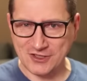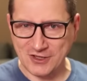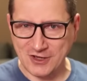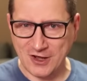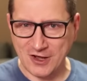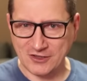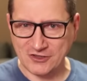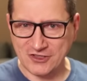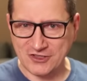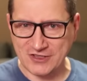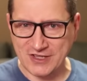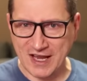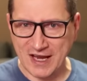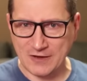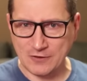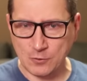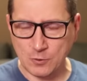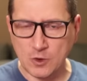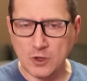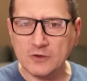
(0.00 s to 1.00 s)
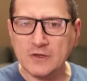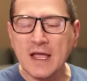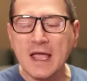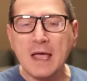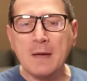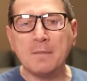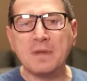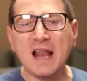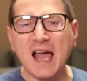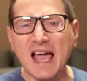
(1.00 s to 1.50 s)
conscious guy in the world,
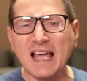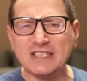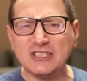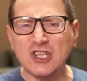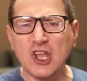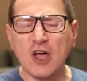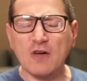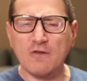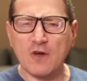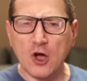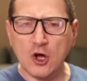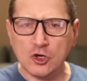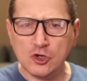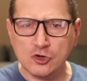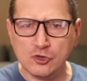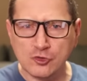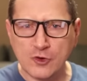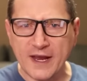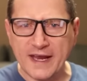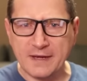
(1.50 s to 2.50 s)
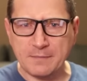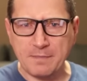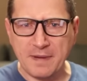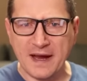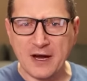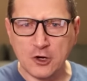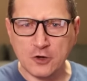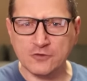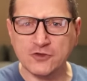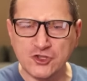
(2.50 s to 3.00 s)
but I love a great
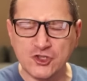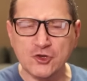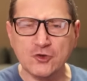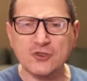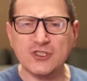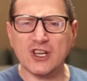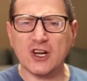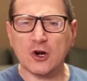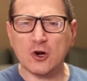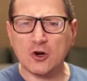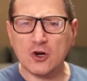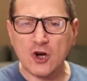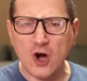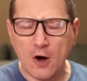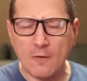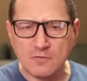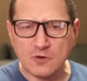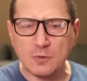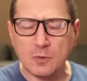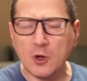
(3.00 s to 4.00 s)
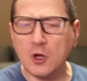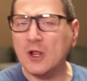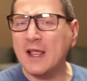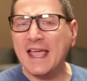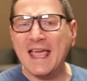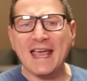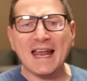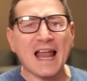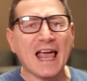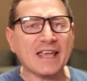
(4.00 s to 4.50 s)
pair of shoes that are comfortable
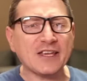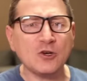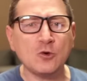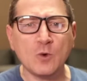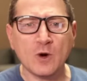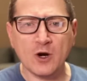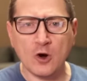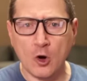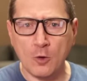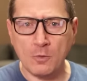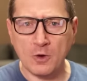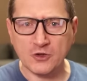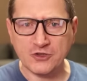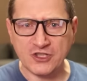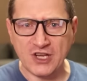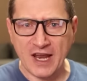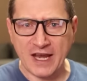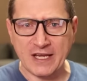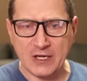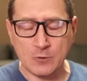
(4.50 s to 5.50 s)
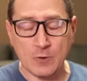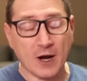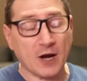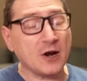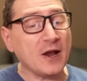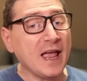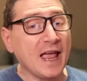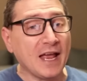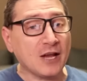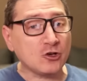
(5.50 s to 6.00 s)
and I can wear almost
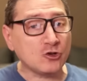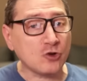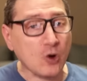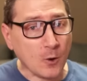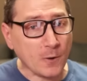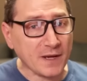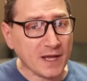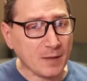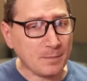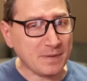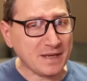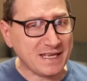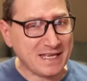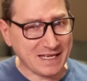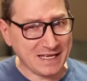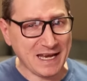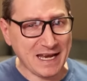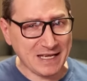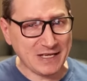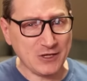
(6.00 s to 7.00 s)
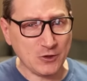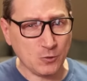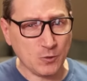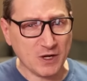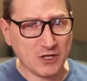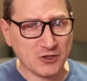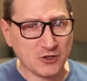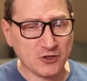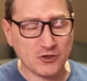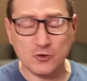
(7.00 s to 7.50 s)
anywhere. And growing up in Canadian
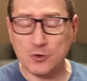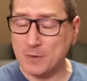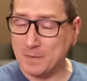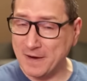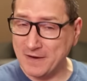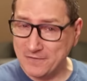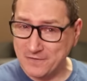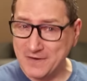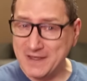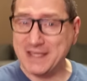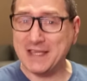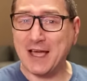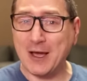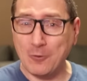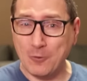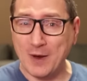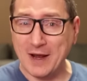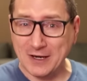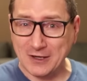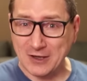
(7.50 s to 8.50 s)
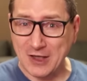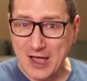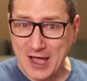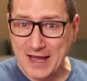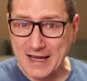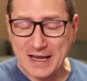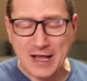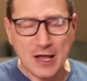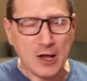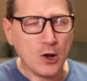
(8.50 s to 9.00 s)
winters when my feet got wet a
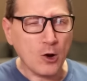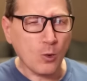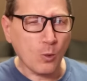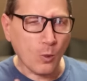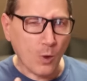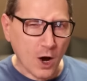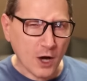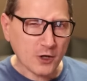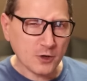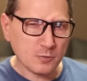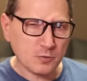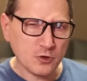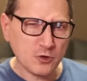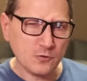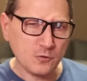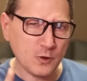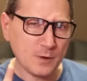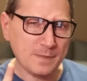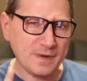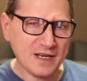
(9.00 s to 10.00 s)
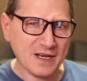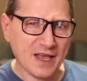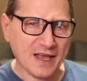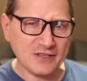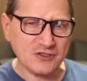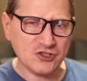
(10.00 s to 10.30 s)
lot, waterproof would be nice